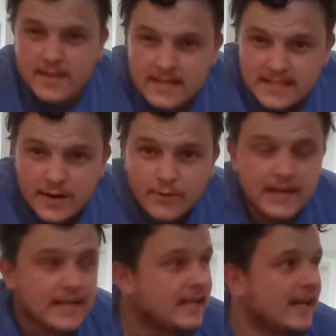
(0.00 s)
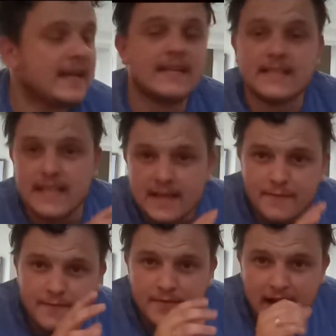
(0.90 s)
the things I really like is
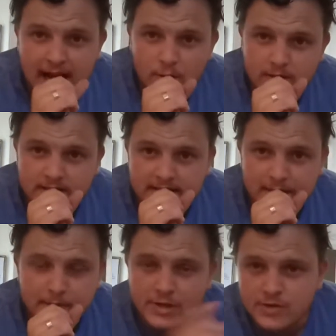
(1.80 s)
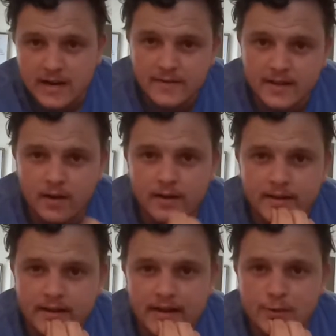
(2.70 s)
if I was somebody traveling a
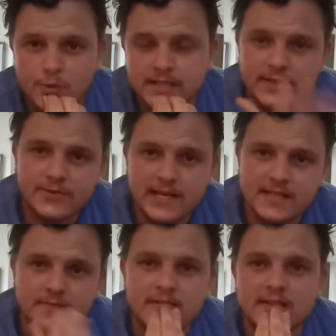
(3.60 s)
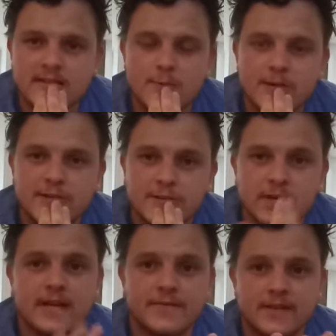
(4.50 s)
lot and I always had creative ideas and I wanted to
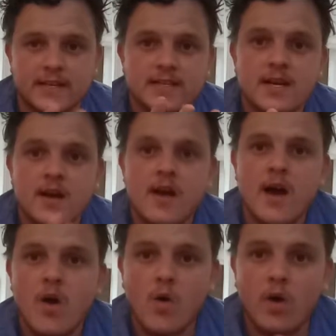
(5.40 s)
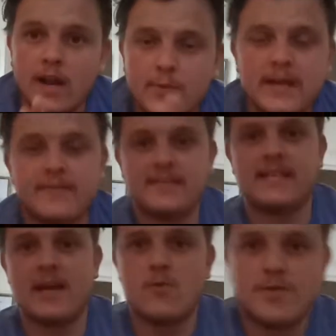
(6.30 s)
try different things, all I would have to
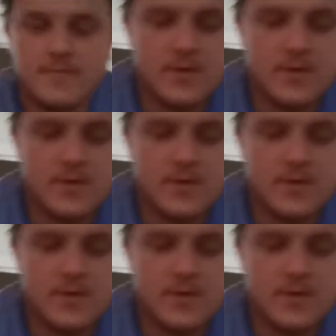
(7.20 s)
take with